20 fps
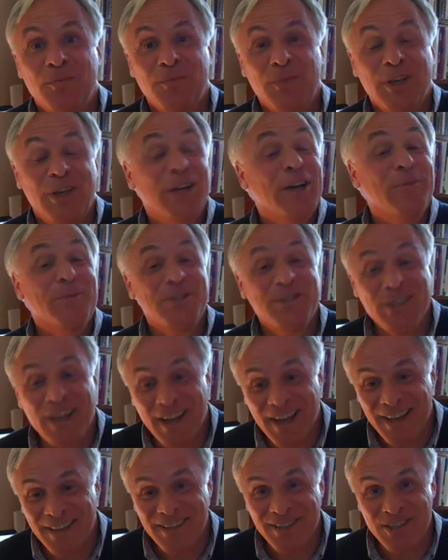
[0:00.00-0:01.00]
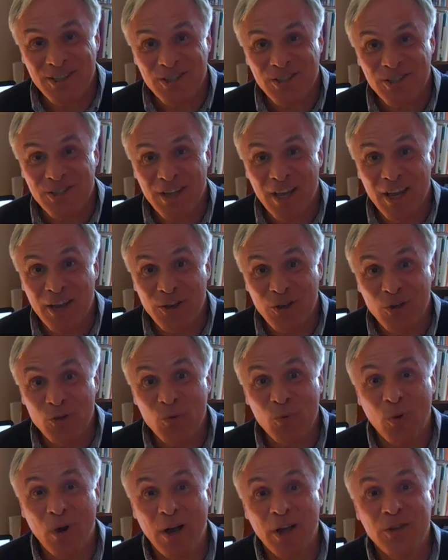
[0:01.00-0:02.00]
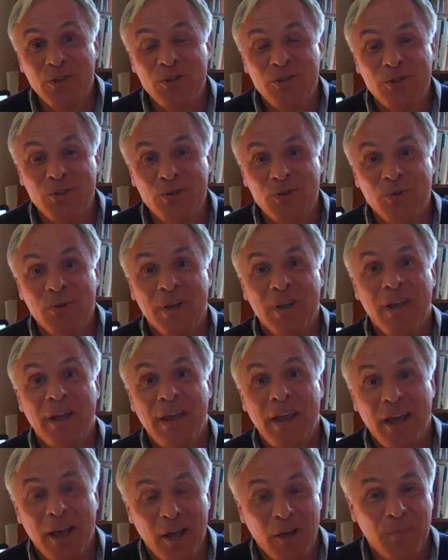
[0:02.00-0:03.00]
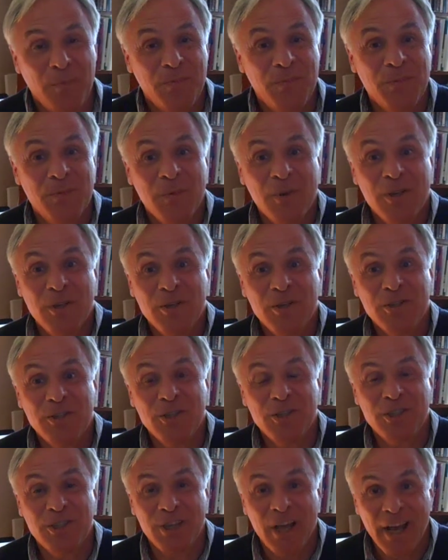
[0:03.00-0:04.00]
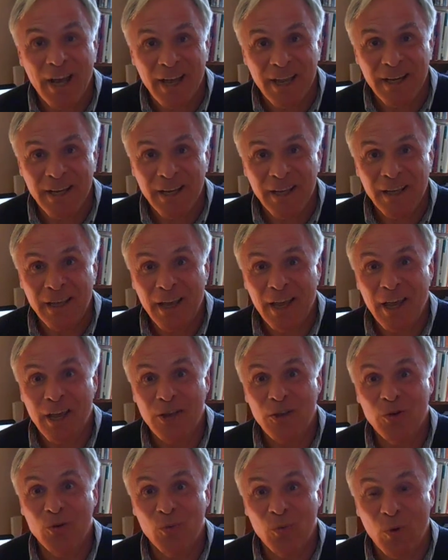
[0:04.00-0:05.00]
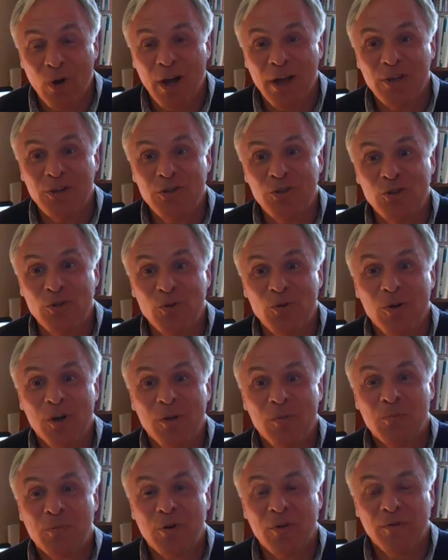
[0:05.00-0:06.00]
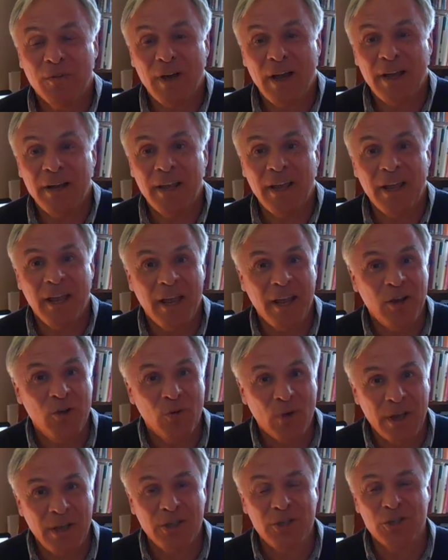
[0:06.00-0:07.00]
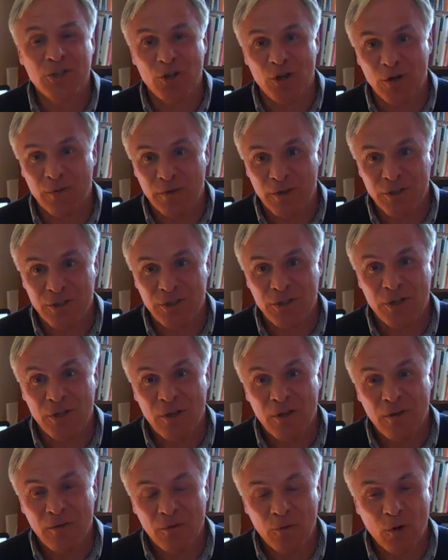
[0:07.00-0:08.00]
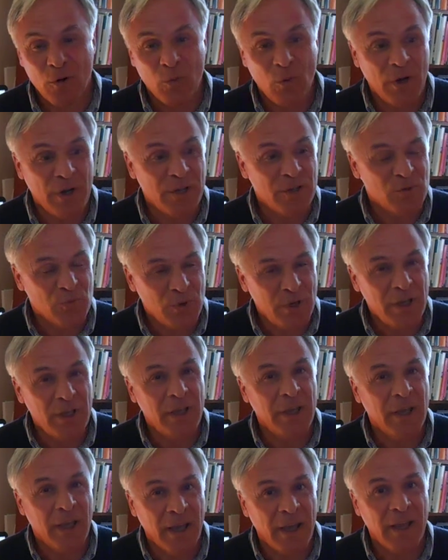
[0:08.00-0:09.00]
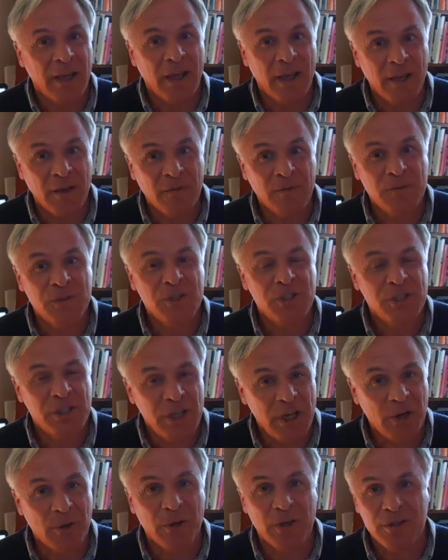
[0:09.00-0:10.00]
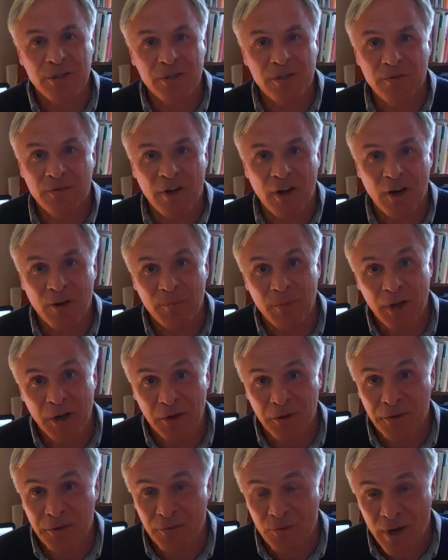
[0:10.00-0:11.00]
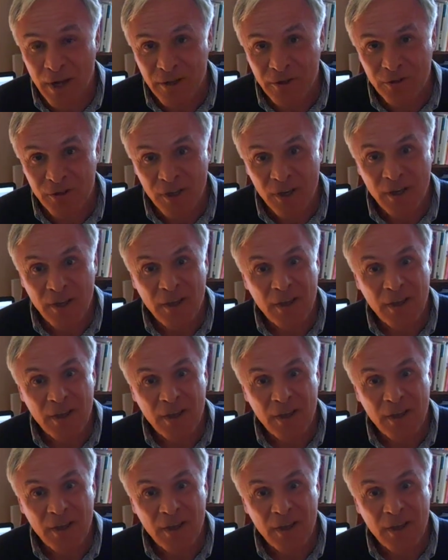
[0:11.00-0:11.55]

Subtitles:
become a scientist, and you want to help society, and you want to provide a great service for what is really a serious environmental threat,